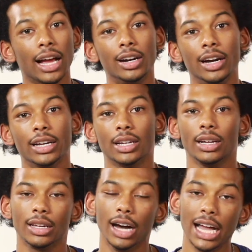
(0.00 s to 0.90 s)
collect
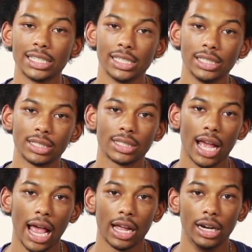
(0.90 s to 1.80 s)
glasses,
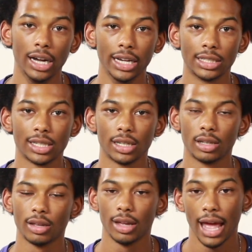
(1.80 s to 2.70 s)
I collect
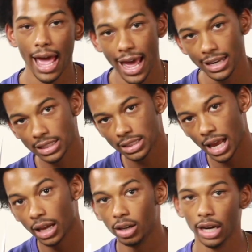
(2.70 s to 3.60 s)
hats,
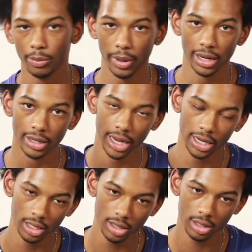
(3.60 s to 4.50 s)
I collect
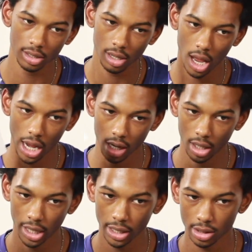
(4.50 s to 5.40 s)
bandanas,
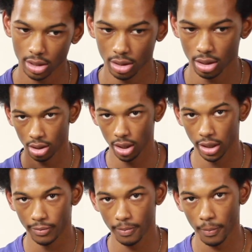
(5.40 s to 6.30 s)
yeah.
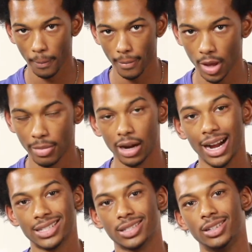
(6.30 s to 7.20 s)
My
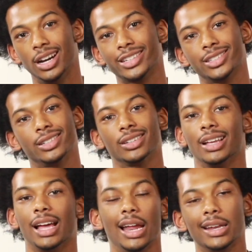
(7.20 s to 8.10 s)
glasses collection,
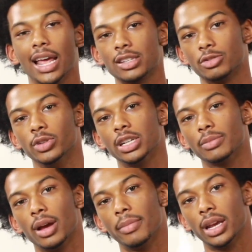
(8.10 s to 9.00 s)
that's really
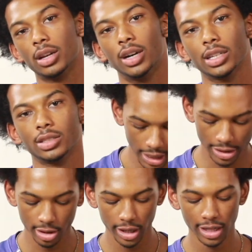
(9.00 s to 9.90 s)
my main collection. Is
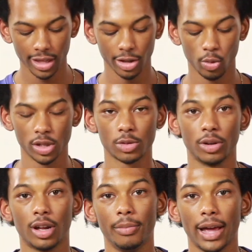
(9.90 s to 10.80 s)
there anything you wish would
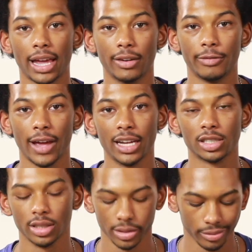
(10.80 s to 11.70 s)
come back in
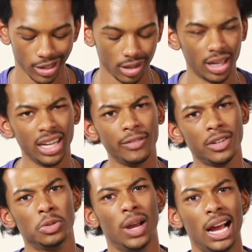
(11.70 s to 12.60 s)
fashion?
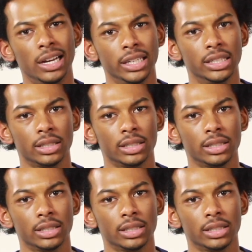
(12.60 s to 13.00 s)
Individuality.